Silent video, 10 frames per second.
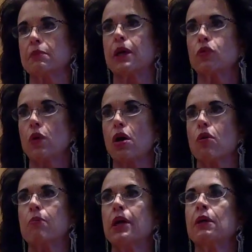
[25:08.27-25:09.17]
and my
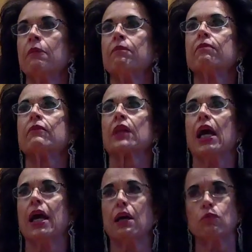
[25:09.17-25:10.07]
robe,
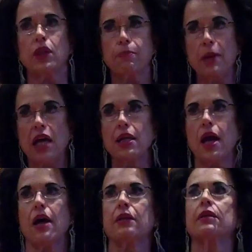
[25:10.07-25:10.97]
and with bed
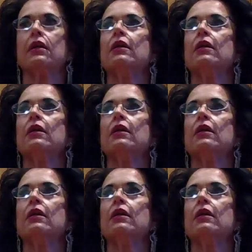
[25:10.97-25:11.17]
hat.